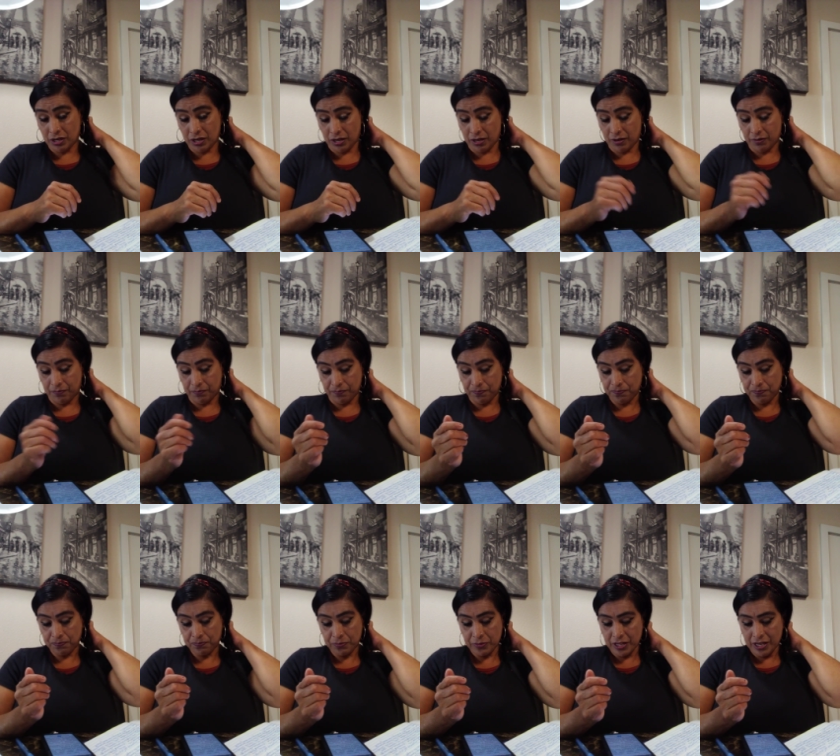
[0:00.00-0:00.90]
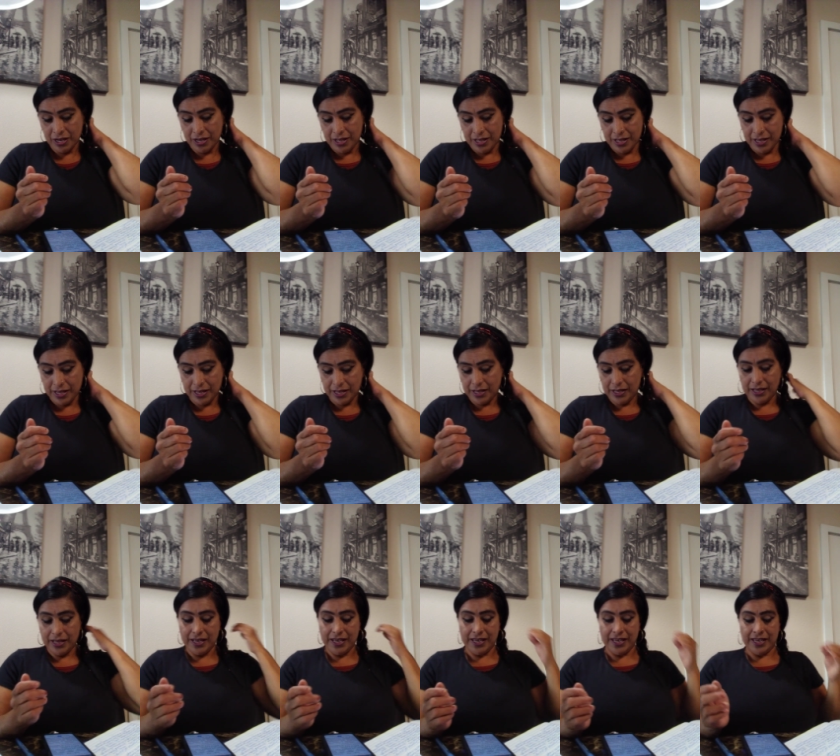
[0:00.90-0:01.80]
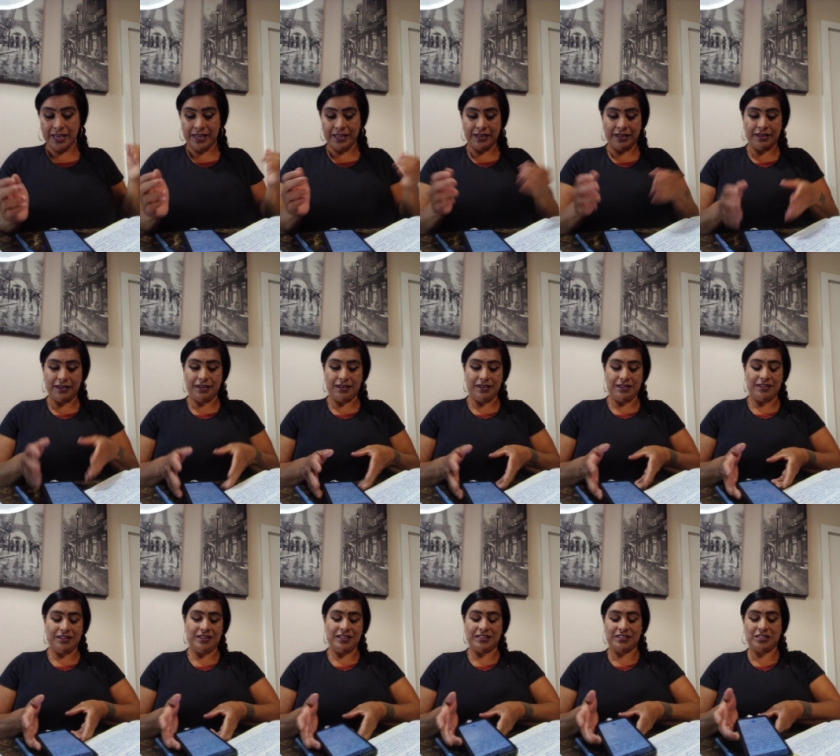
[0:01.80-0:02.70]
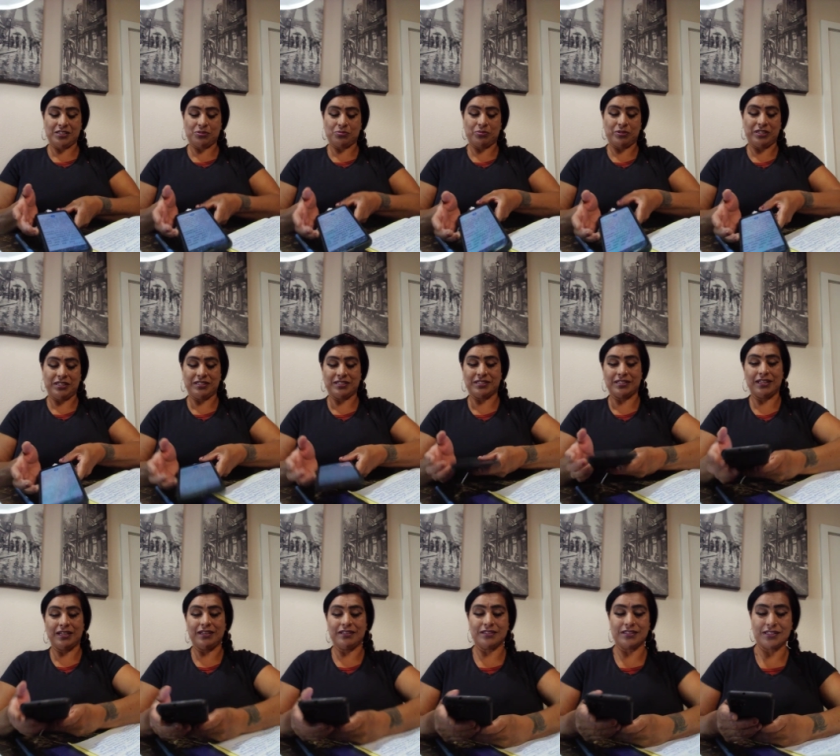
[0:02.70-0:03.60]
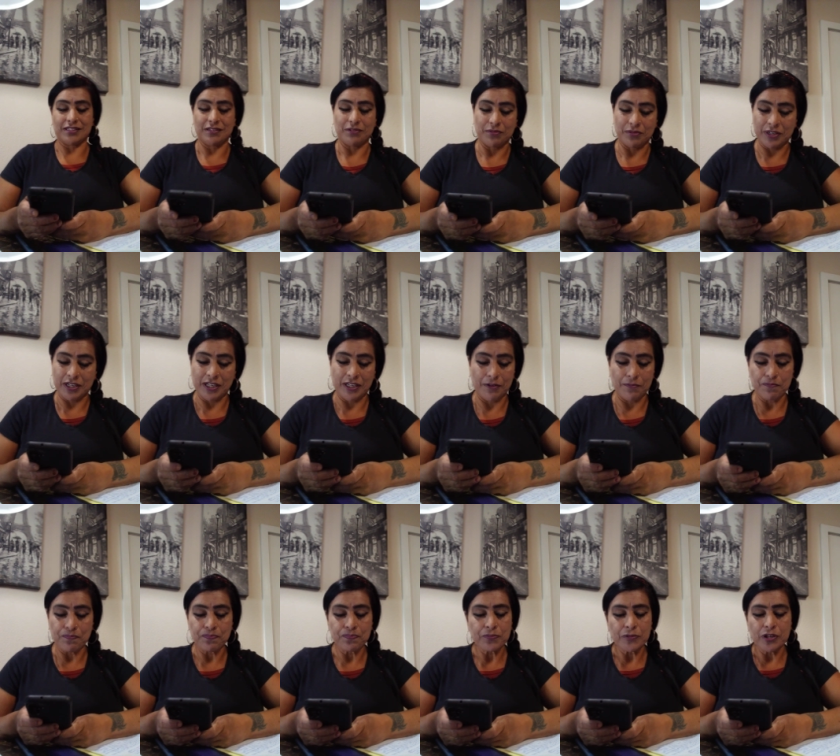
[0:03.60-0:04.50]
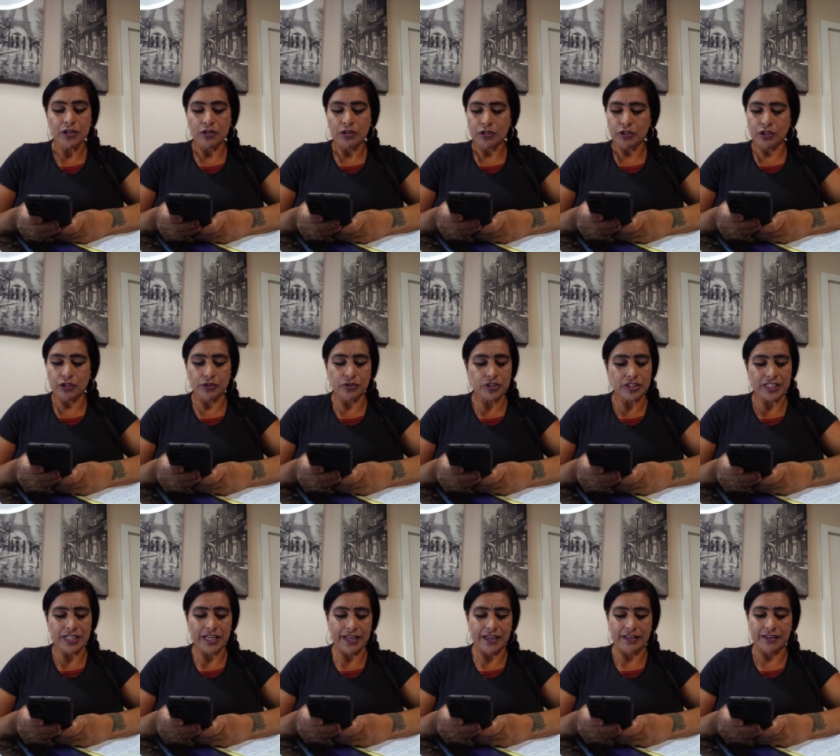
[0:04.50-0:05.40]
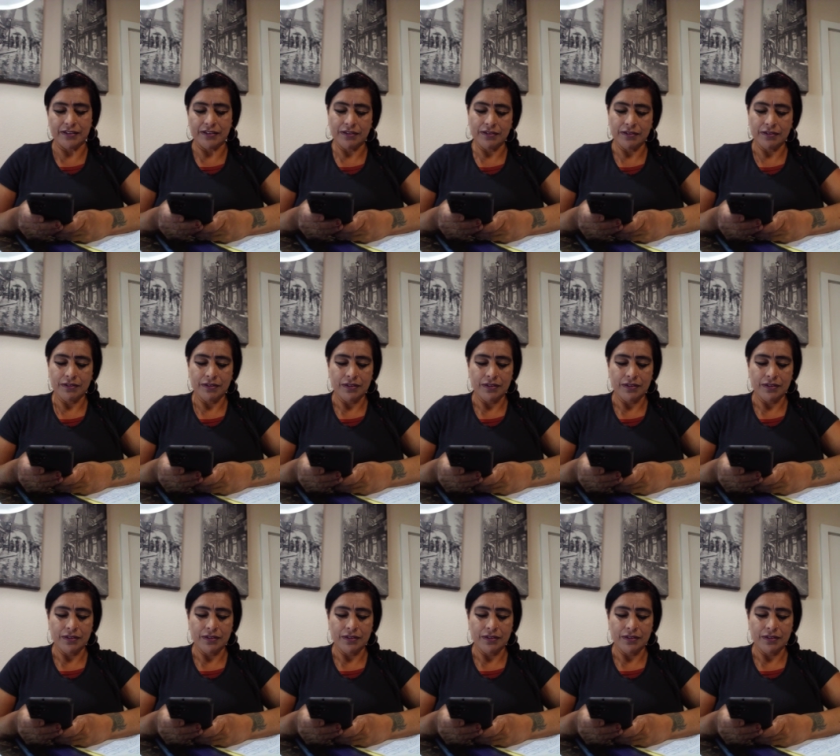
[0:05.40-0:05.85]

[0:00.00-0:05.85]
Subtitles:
And this is what it says, right? Luke 10,